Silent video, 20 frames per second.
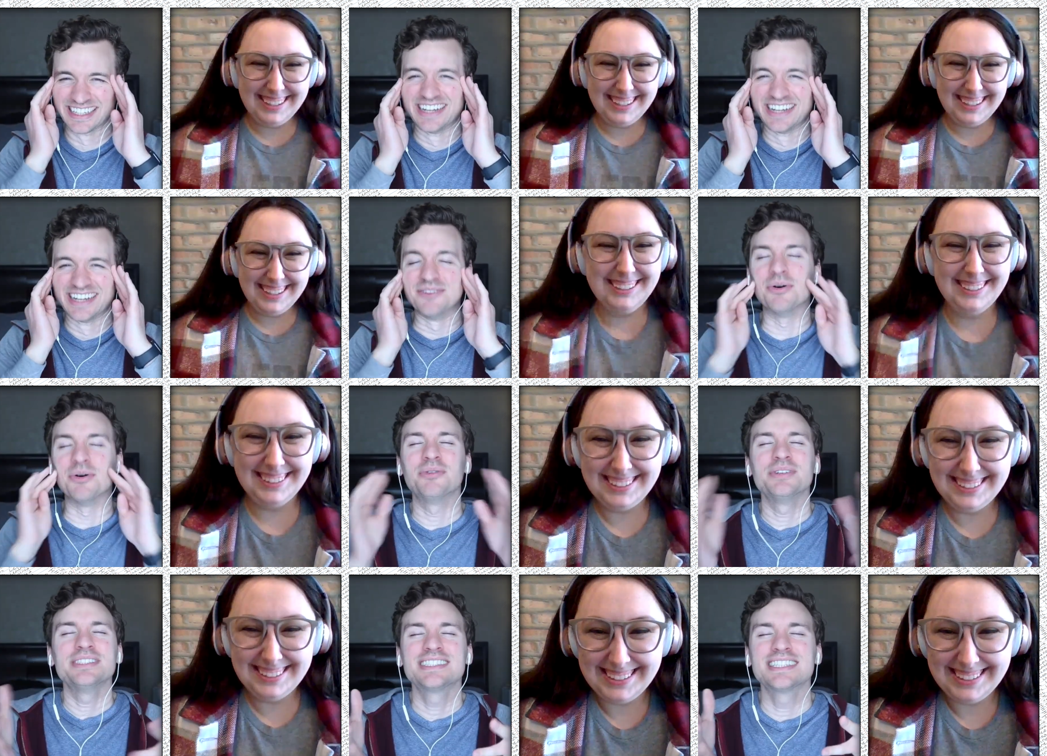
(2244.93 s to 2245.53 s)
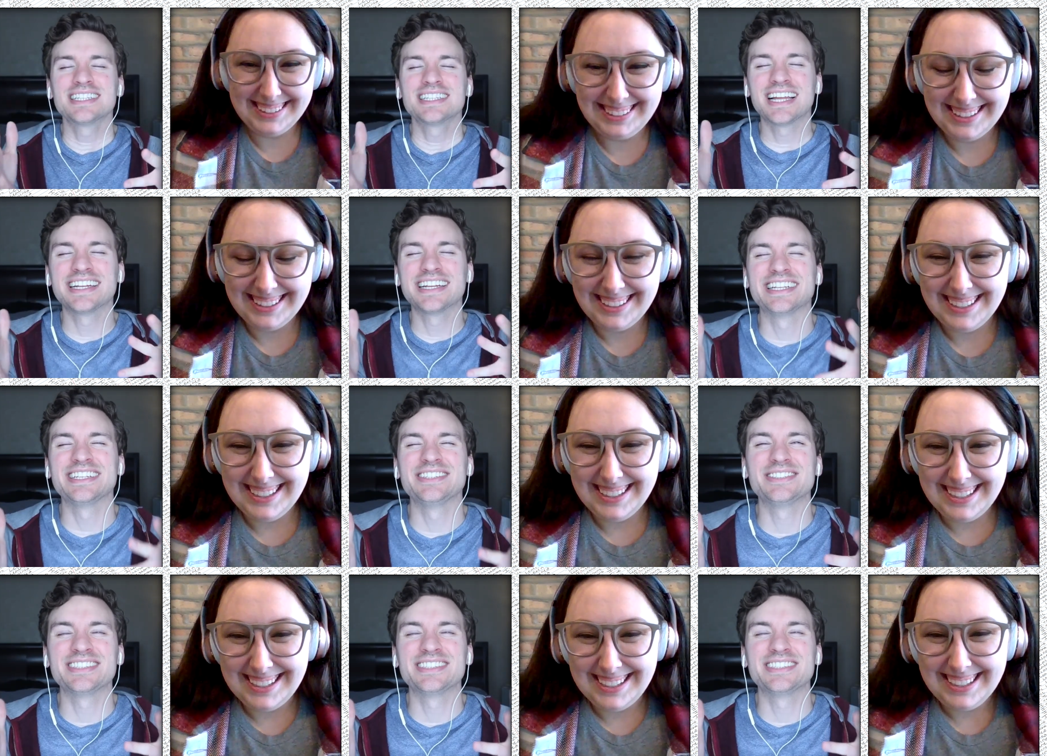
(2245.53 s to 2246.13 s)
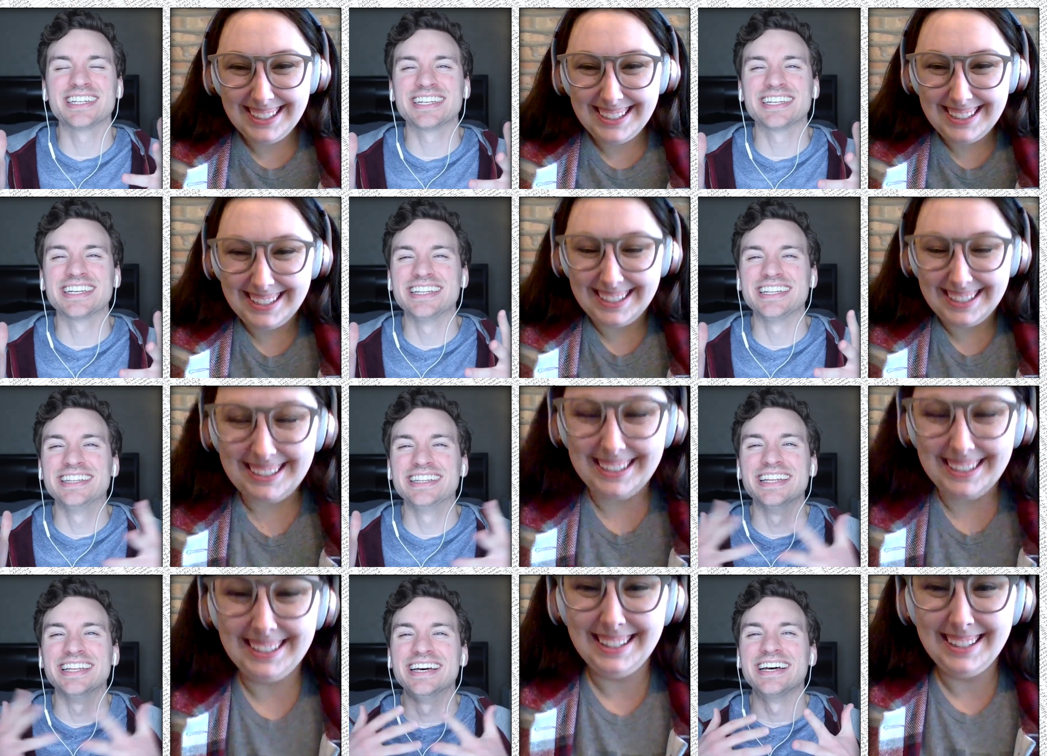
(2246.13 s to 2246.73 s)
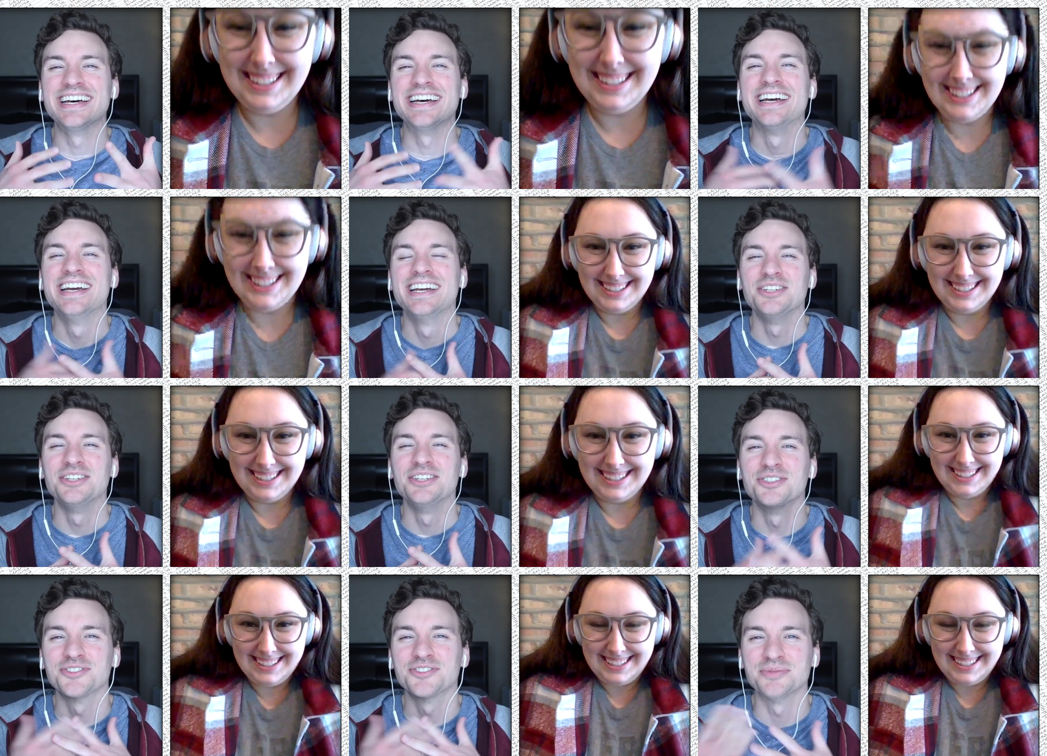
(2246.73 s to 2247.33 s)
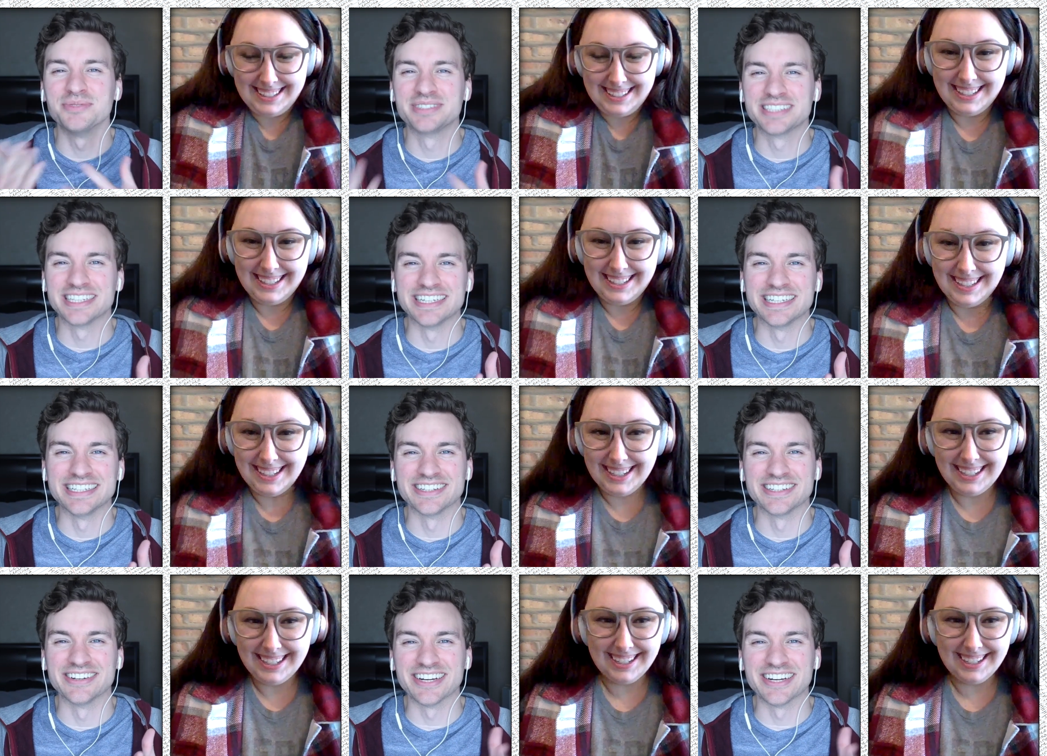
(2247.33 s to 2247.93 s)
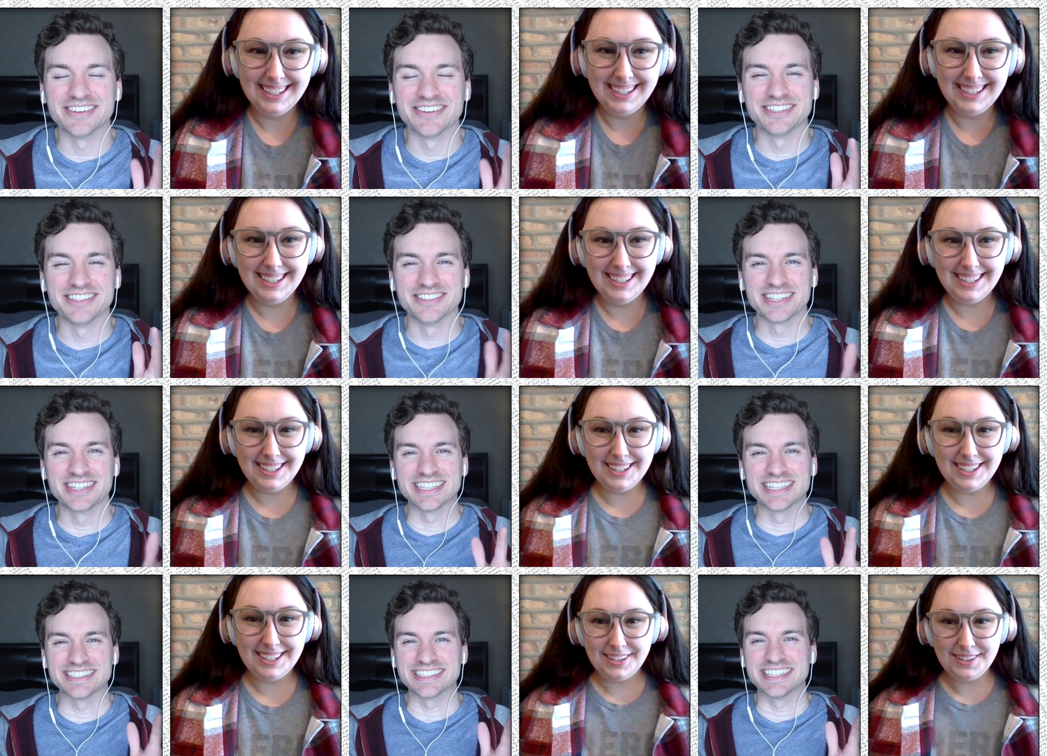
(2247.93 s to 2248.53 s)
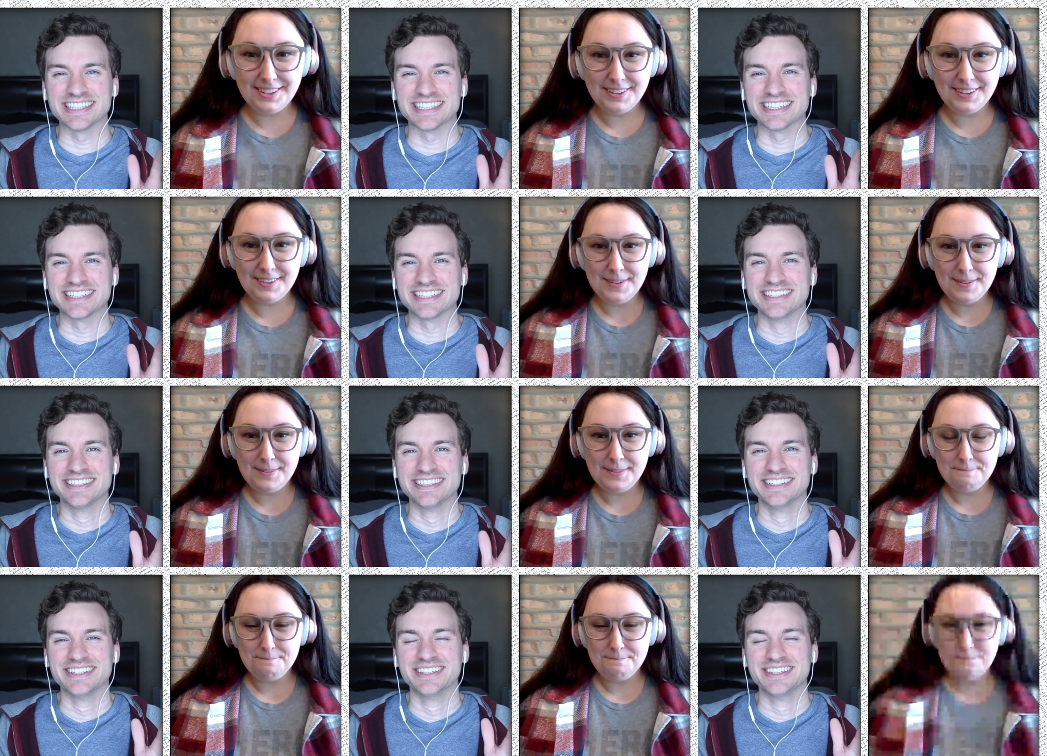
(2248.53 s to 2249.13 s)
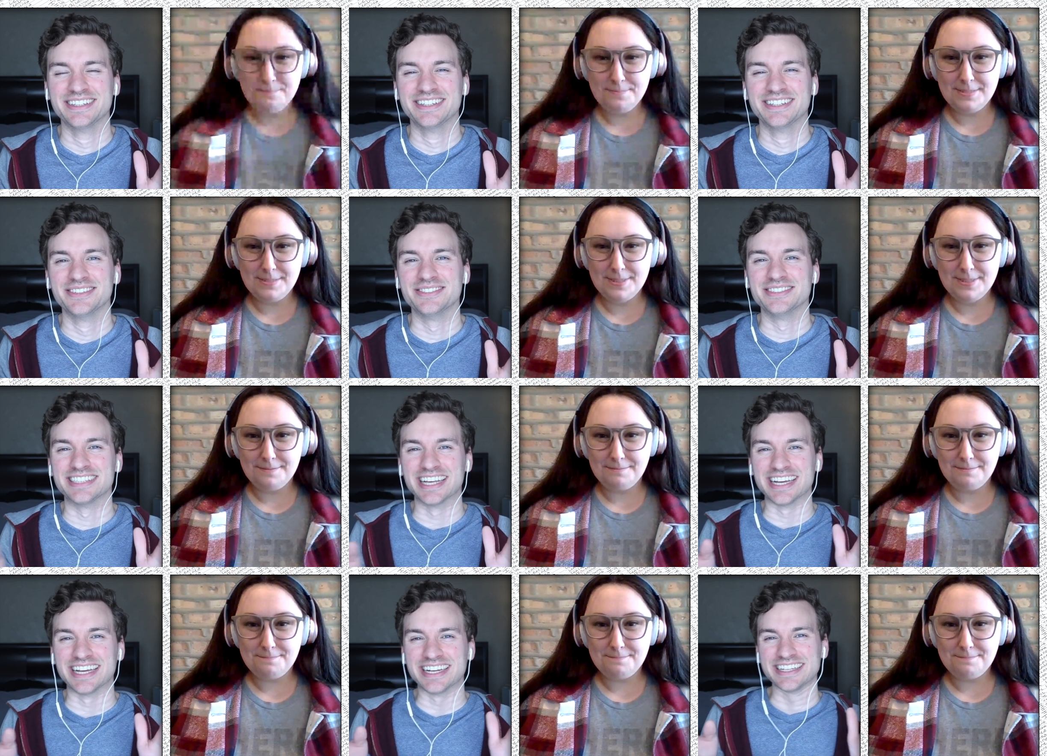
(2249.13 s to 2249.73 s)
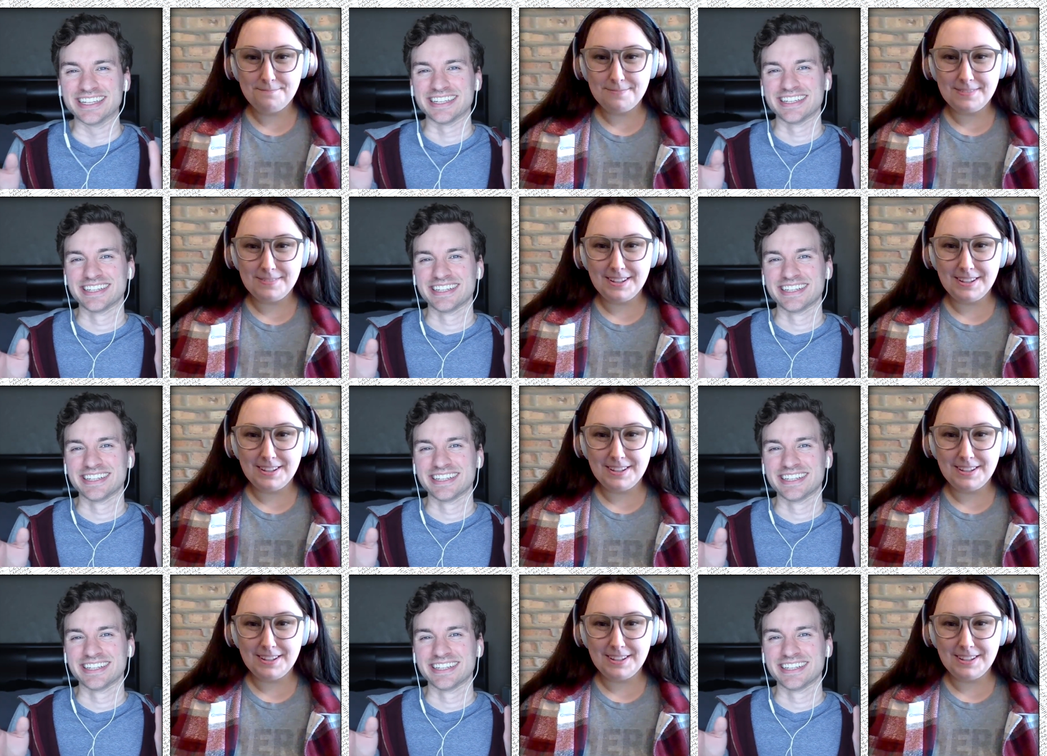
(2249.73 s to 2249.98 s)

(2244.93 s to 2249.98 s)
Speaker 1: What was the line that you said again? The "You're from San Antonio and you can't sing." Was that it?